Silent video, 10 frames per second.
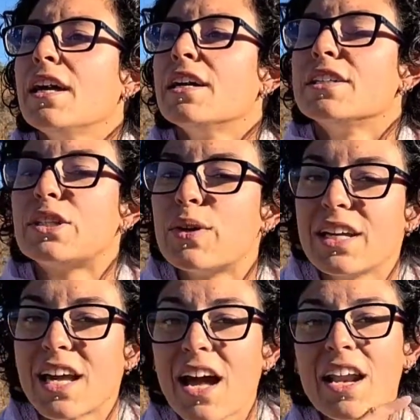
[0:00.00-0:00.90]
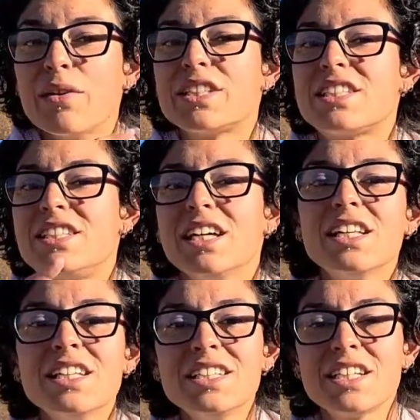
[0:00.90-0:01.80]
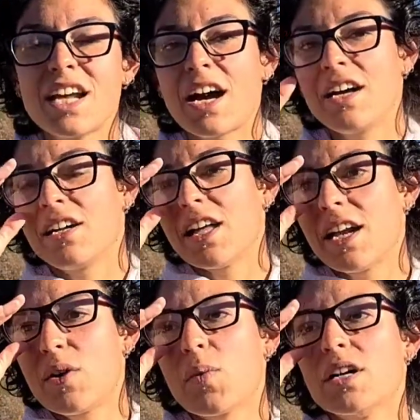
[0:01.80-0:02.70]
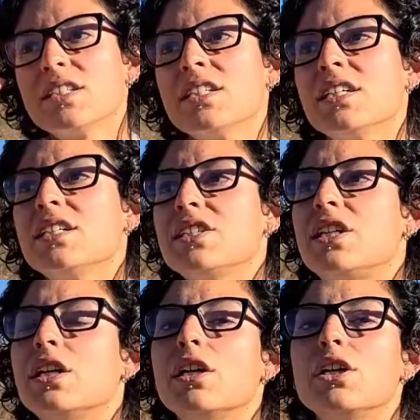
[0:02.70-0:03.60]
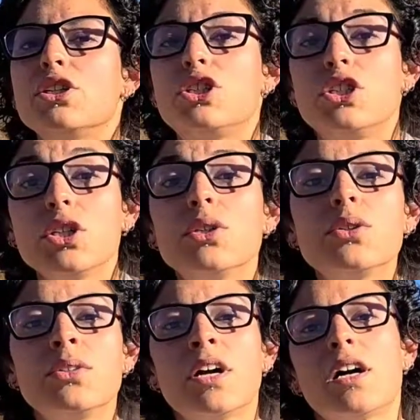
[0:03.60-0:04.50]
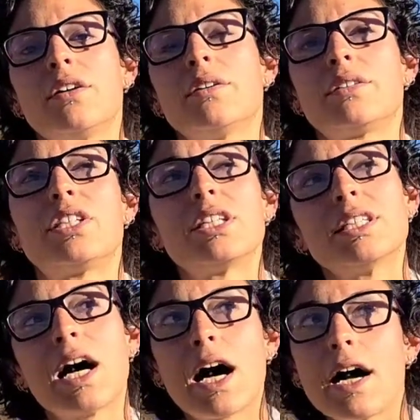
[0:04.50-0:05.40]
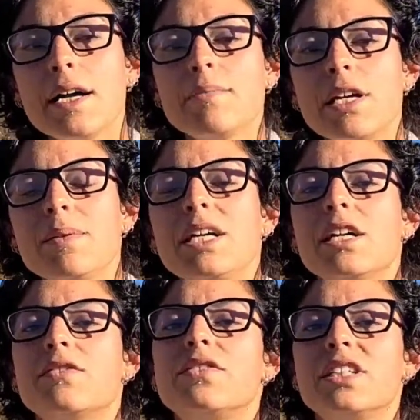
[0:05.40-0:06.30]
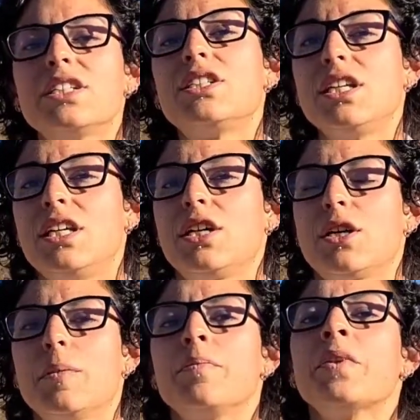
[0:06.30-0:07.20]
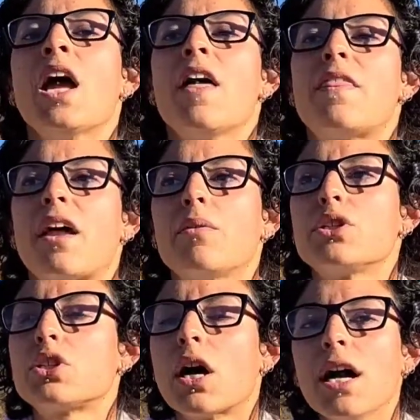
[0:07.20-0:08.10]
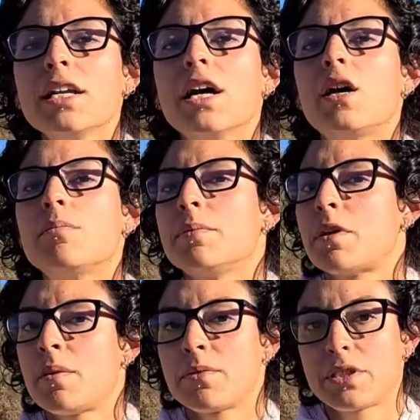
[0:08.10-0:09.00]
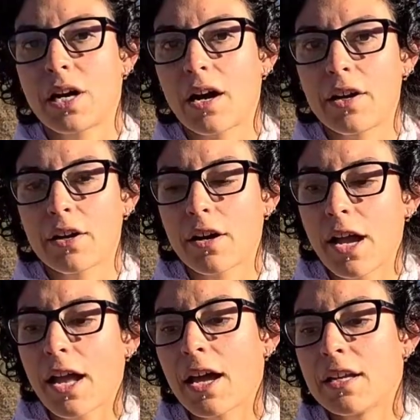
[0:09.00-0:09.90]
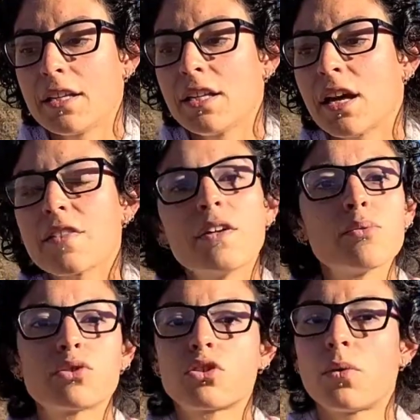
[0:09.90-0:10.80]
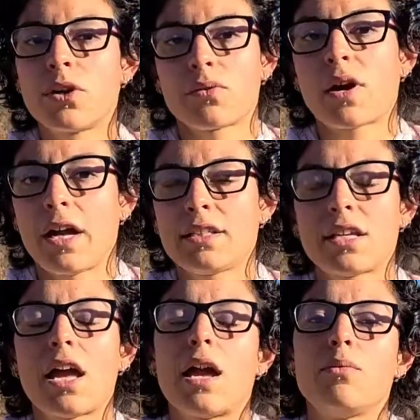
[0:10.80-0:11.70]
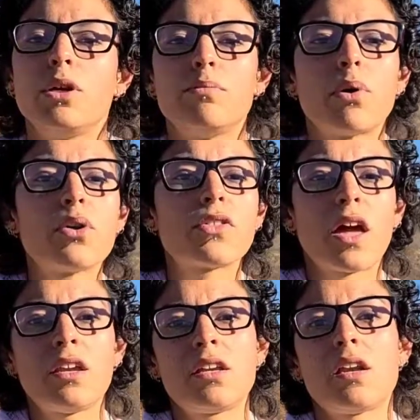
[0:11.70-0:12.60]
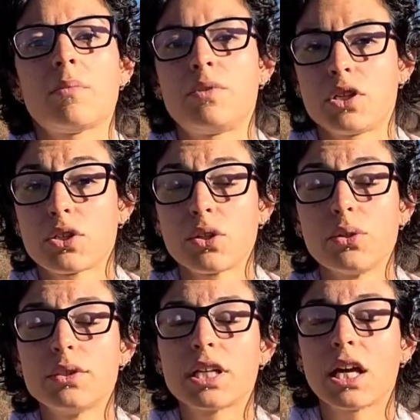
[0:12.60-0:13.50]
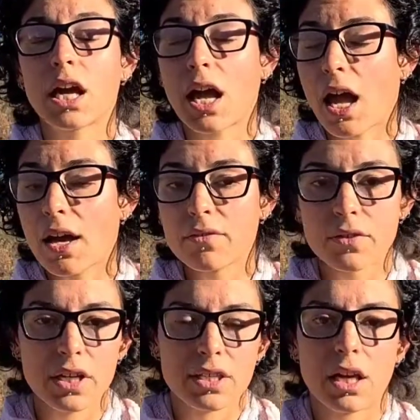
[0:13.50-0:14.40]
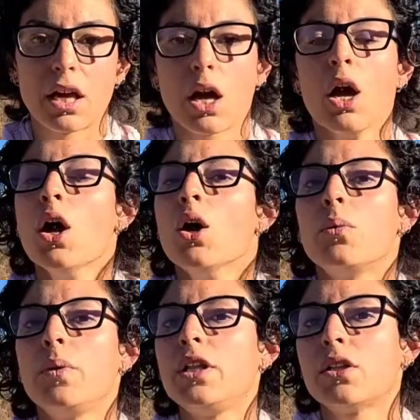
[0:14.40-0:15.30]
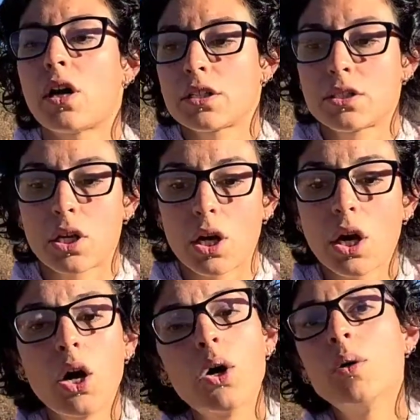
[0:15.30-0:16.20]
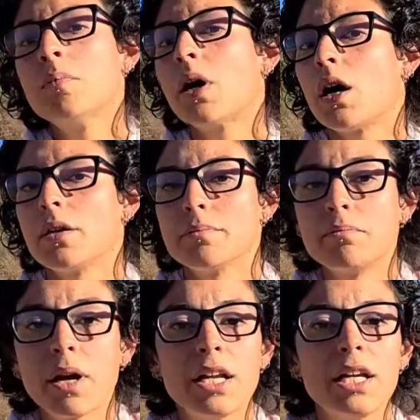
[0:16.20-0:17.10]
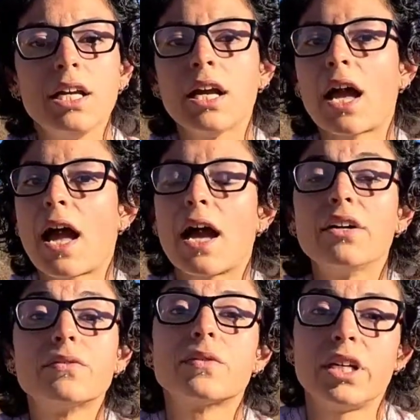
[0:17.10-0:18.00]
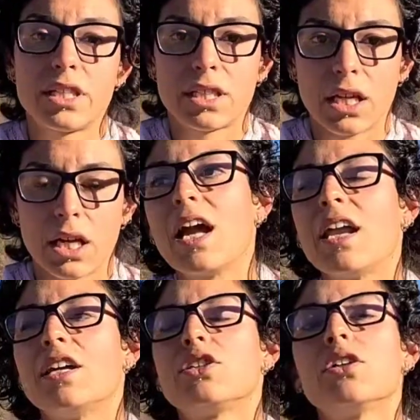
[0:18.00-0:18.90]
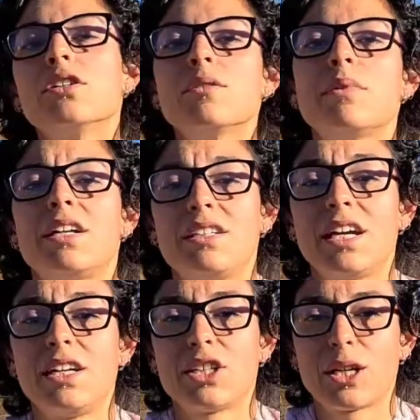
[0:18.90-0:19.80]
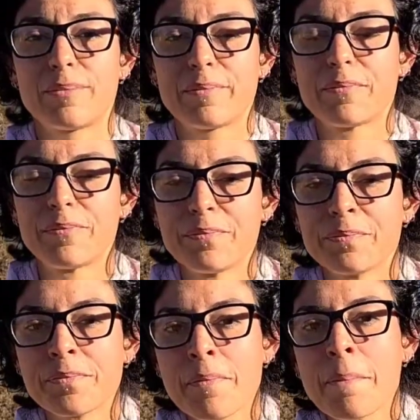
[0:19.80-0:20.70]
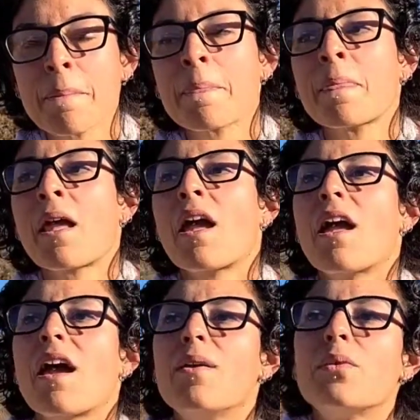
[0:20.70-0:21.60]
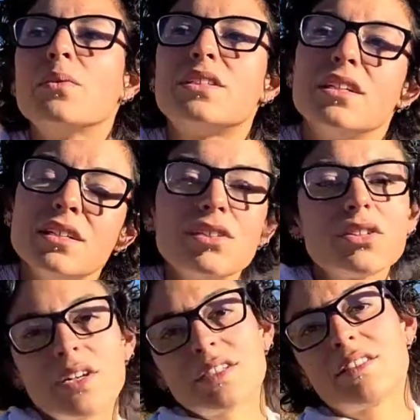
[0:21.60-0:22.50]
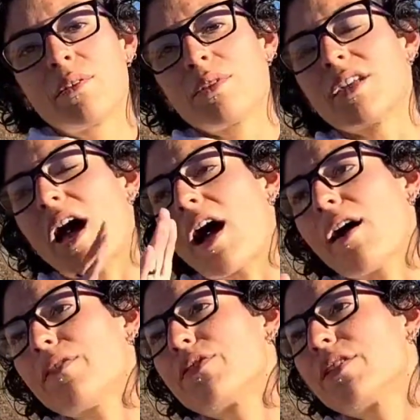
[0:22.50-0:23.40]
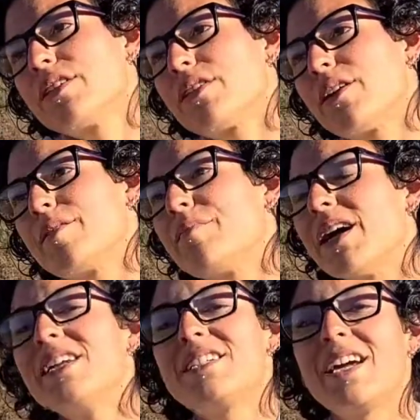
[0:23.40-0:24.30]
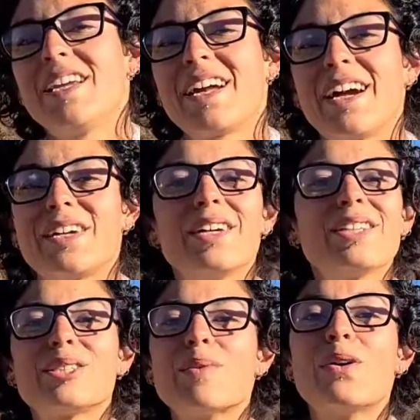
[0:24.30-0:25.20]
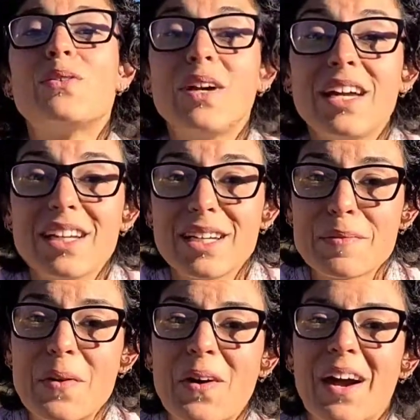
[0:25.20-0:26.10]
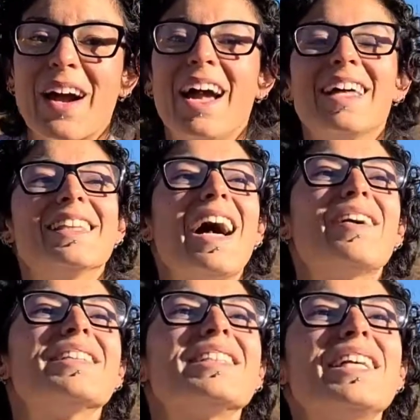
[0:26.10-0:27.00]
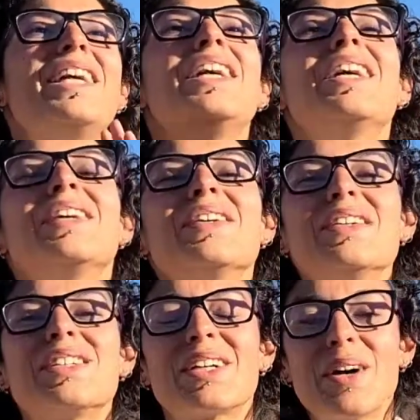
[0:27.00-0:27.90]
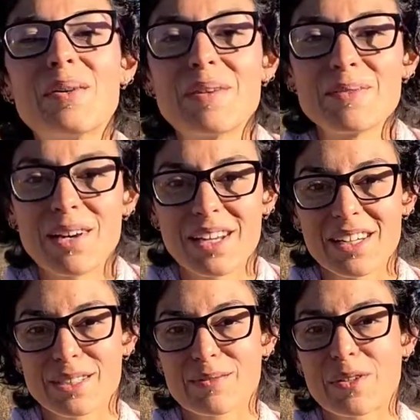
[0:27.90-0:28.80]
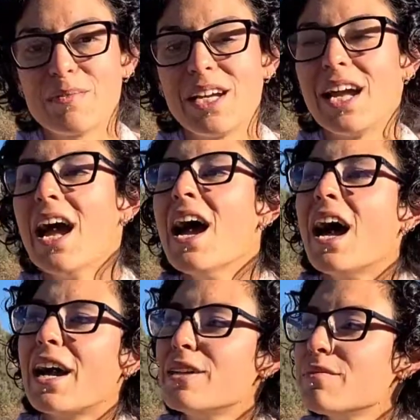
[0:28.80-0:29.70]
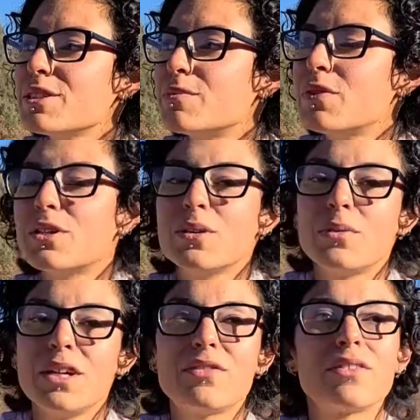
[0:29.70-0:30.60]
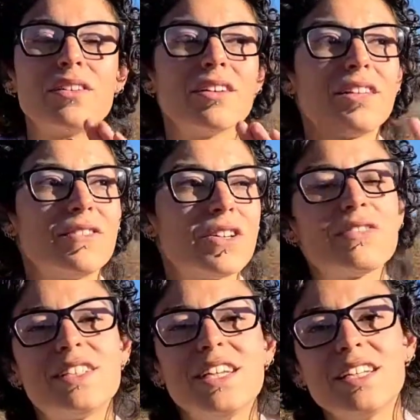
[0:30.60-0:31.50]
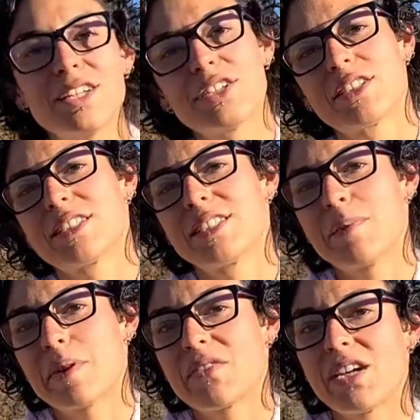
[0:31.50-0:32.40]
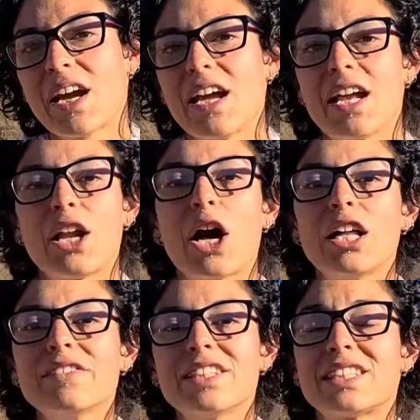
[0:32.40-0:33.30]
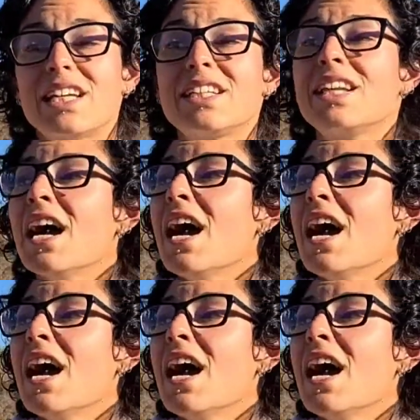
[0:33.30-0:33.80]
So again, I was still in denial, and it wasn't until June or July maybe of this year that I was trying to help my mom retire, and nothing was going right, and we both ended up just losing everything. We lost our home, our money, everything, and I turned to meditation. And what was interesting was after I started meditating, I couldn't smoke weed anymore. And that was a huge coping mechanism for me. I had been smoking weed for nearly 15 years to sleep every night, and all of a sudden,